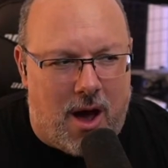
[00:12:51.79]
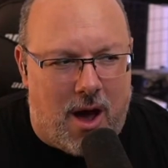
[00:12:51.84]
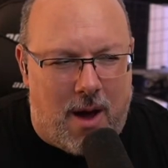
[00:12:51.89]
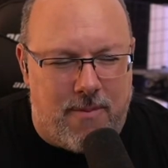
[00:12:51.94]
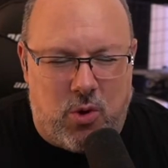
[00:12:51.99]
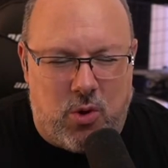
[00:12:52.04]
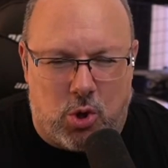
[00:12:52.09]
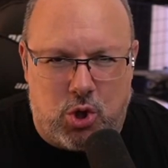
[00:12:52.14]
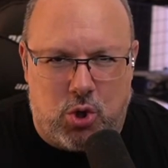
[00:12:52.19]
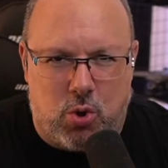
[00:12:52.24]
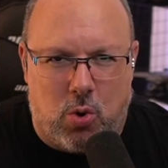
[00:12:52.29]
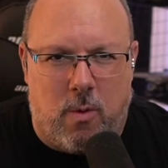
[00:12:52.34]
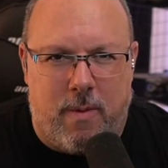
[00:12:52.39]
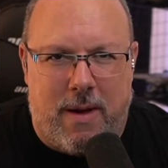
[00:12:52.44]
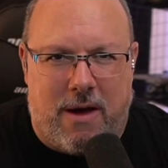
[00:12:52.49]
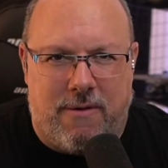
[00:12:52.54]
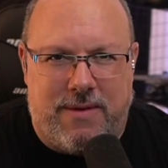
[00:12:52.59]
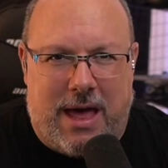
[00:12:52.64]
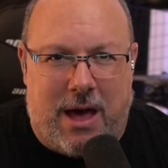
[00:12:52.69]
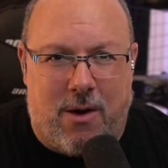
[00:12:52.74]
I'm not sure
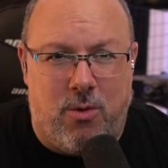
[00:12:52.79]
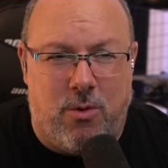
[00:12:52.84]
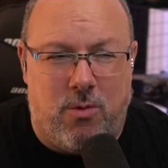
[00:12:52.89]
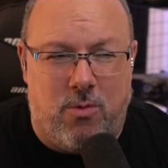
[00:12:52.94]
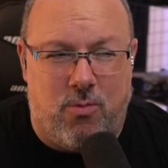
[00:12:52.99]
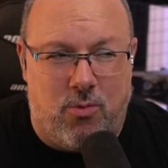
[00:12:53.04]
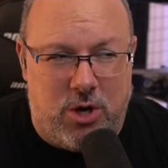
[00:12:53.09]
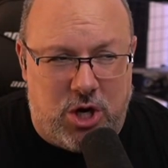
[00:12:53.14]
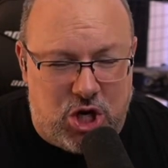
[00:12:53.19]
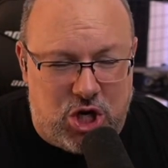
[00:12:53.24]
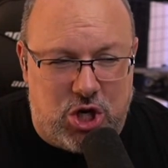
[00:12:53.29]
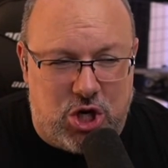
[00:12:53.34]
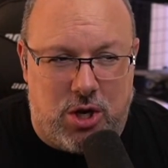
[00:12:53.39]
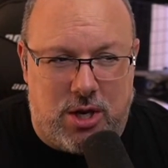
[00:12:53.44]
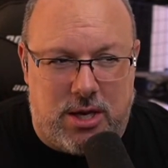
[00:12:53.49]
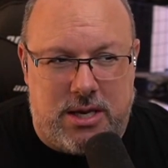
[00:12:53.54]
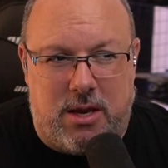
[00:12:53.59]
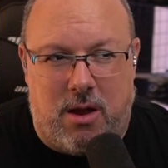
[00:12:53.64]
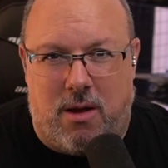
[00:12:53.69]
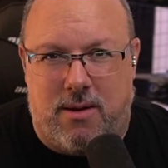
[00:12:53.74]
about that. We
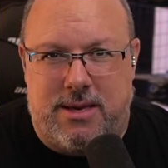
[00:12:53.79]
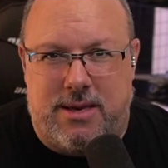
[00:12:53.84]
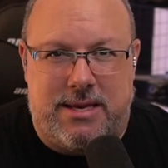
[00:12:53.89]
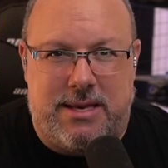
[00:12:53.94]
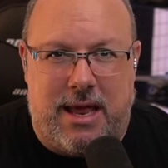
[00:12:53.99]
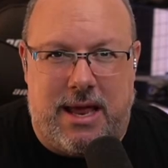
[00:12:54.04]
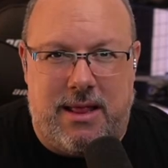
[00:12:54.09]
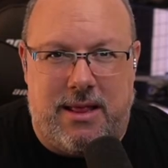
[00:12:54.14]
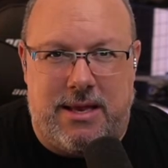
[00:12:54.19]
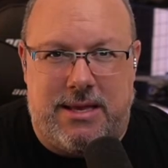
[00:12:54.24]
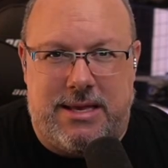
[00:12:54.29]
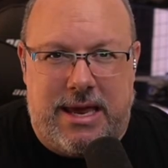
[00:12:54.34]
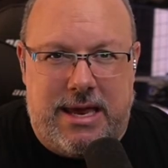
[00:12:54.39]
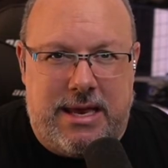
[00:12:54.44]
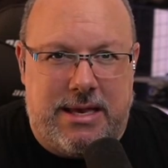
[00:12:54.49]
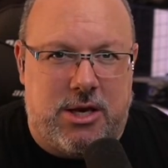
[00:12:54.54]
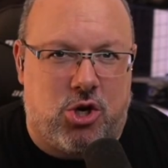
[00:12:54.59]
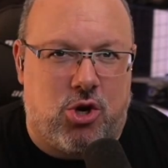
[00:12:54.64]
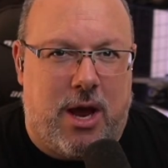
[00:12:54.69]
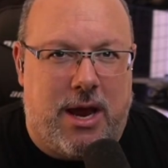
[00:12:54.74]
should start to see the
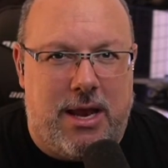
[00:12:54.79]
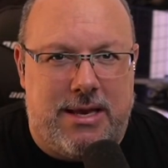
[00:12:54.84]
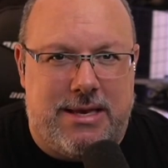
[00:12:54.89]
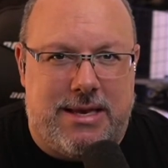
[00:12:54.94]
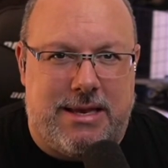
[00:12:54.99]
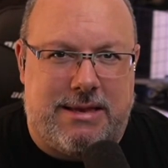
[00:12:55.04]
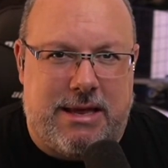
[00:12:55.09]
teaser trailers,